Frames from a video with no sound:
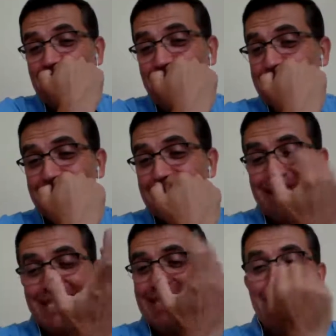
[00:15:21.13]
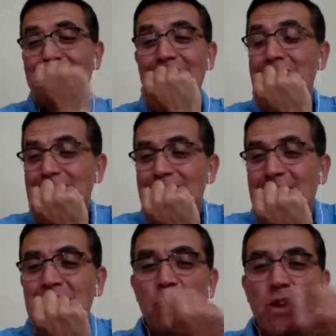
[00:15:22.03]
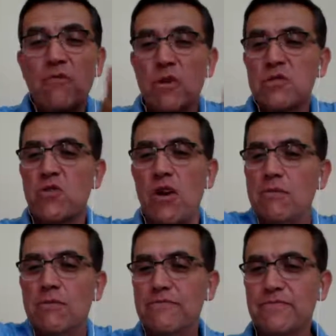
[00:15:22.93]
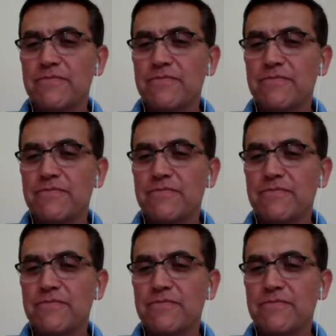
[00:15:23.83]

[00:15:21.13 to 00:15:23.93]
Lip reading: he's looking for trouble.